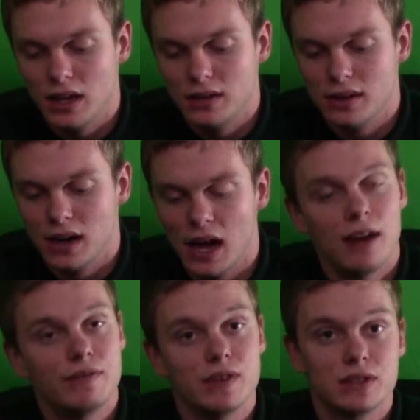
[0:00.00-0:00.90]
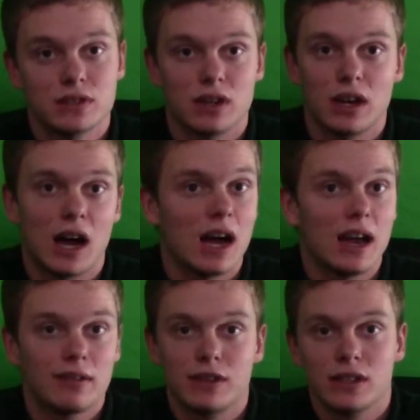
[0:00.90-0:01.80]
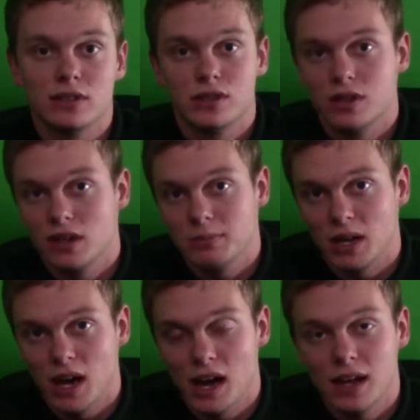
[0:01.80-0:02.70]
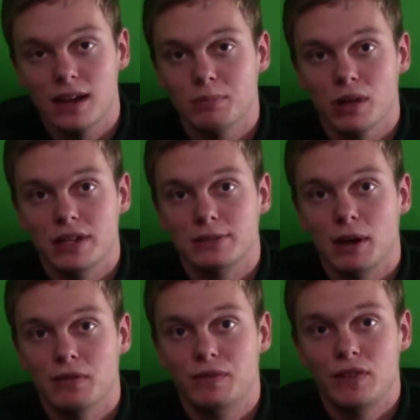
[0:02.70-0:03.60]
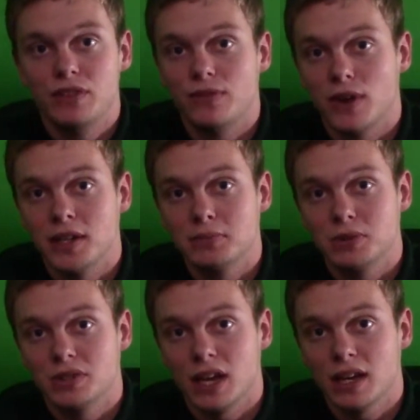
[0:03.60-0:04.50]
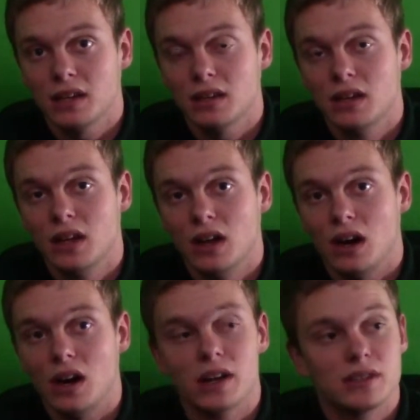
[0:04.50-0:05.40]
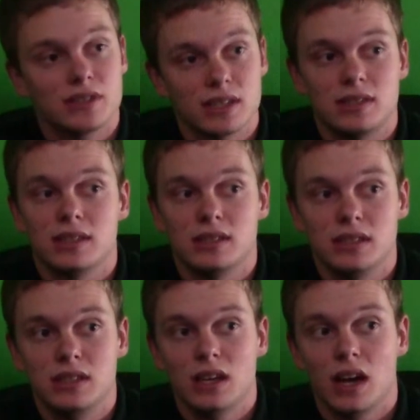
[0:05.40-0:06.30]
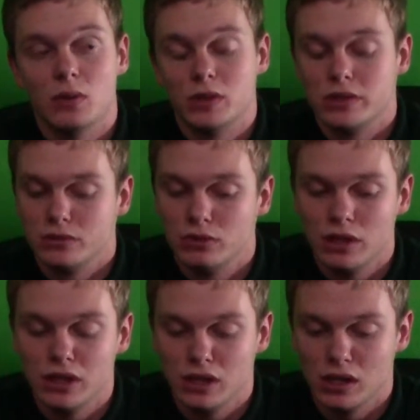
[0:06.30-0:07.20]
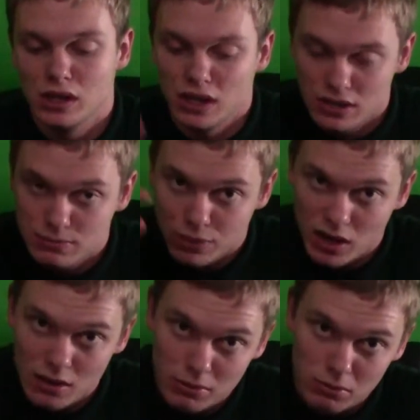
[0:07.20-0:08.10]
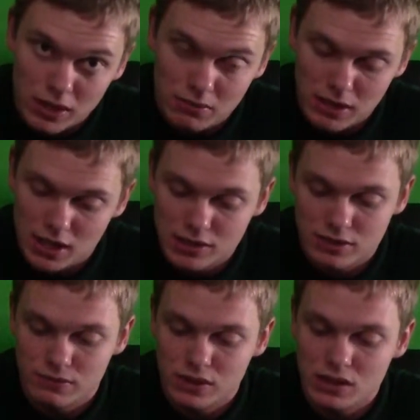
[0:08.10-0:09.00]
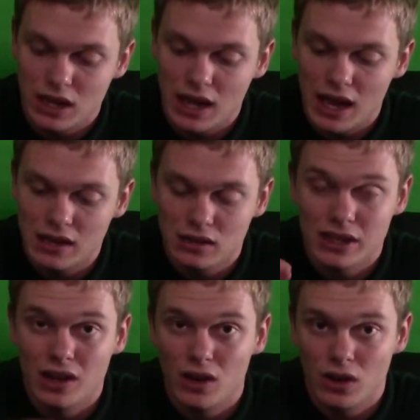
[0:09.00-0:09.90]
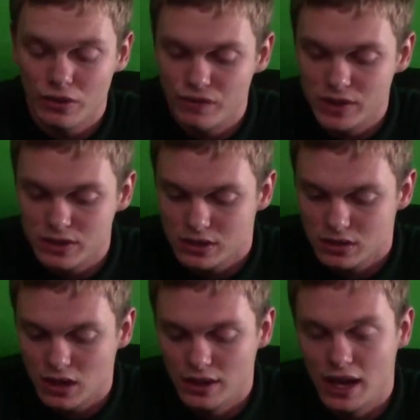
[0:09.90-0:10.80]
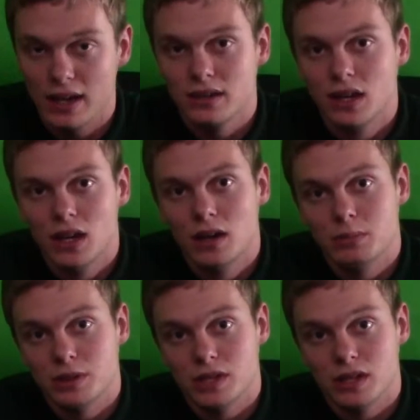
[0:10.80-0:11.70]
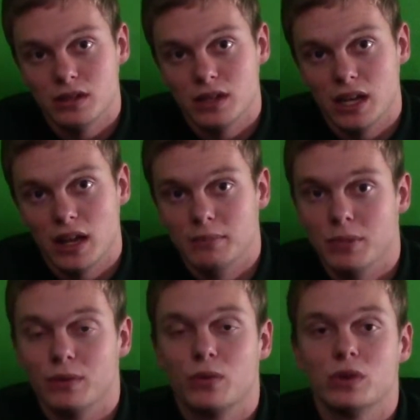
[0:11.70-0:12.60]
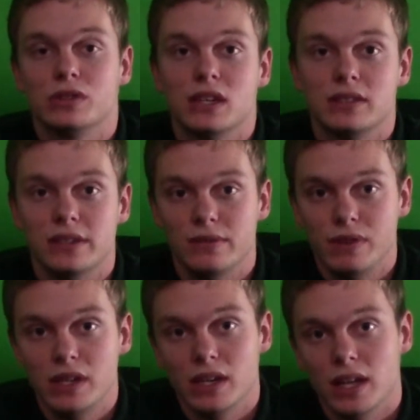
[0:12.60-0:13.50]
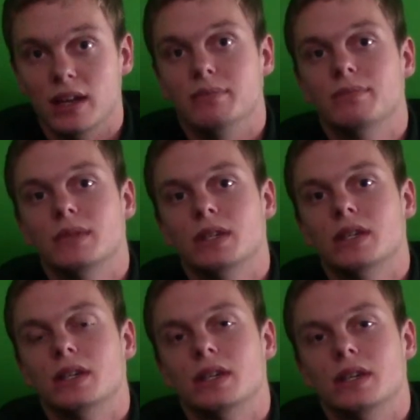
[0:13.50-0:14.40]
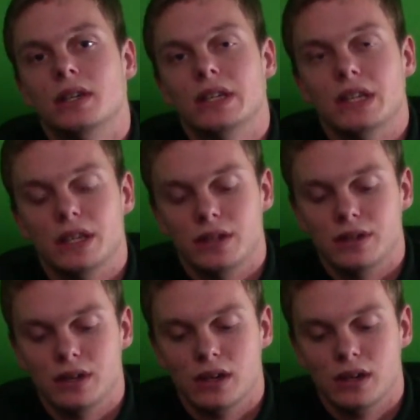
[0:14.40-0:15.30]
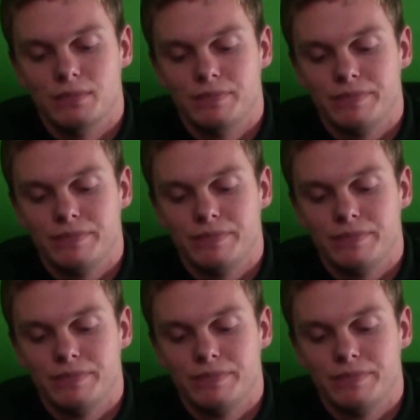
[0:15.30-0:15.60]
and I have Physx on high. Everything's turned up to high, and it plays about 50 frames per second on a 660 Ti, which is really good. And it's probably because of this guy handling all the physics on that particular game. But of course, that's an Nvidia game, and